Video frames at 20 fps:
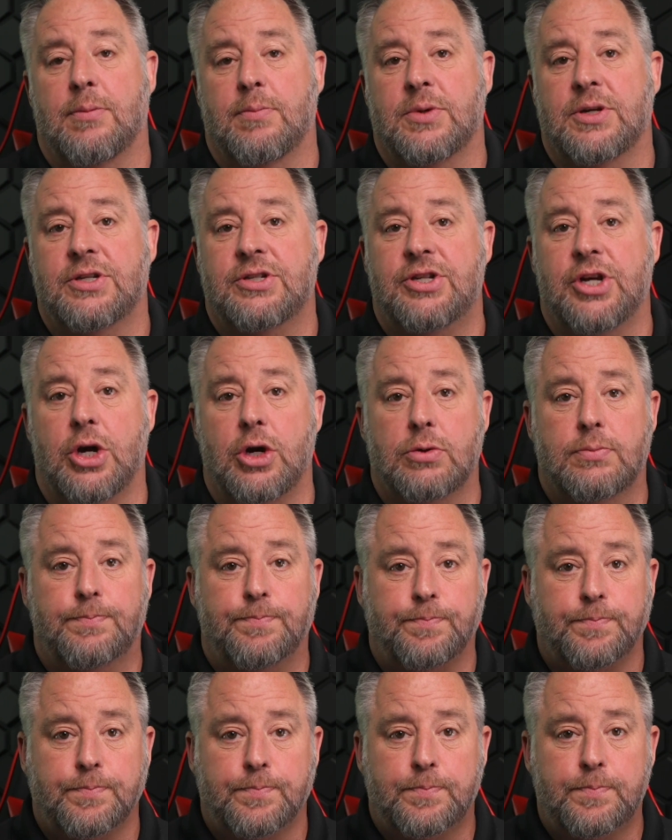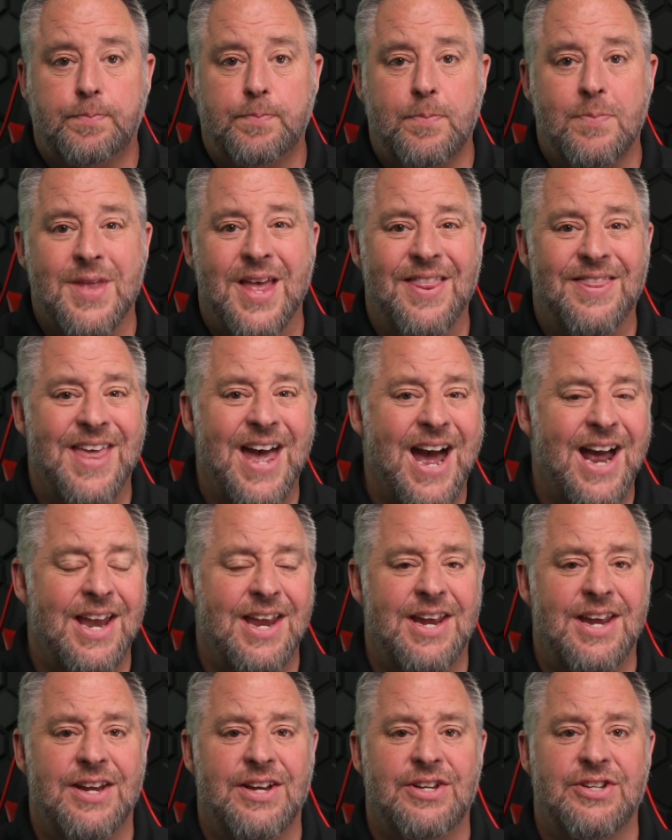So
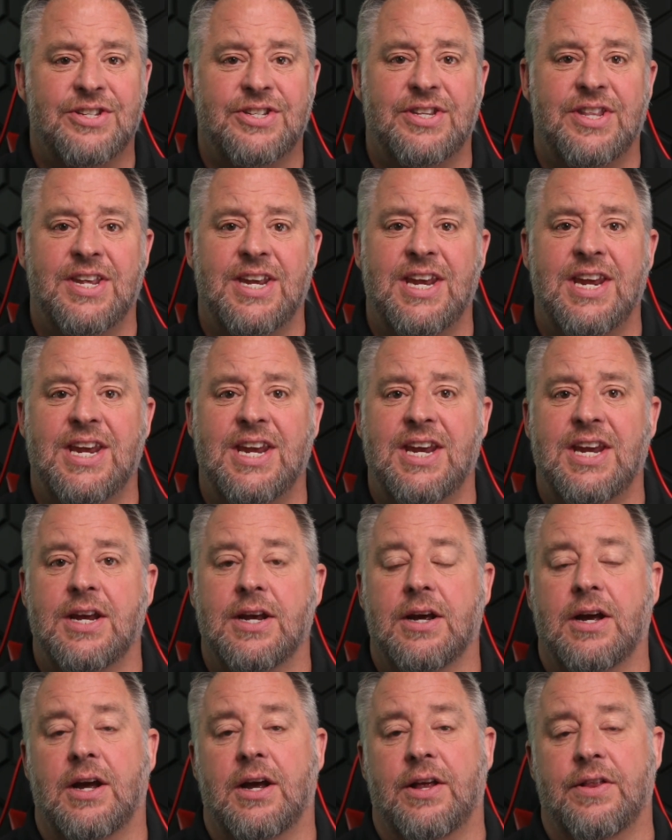that is the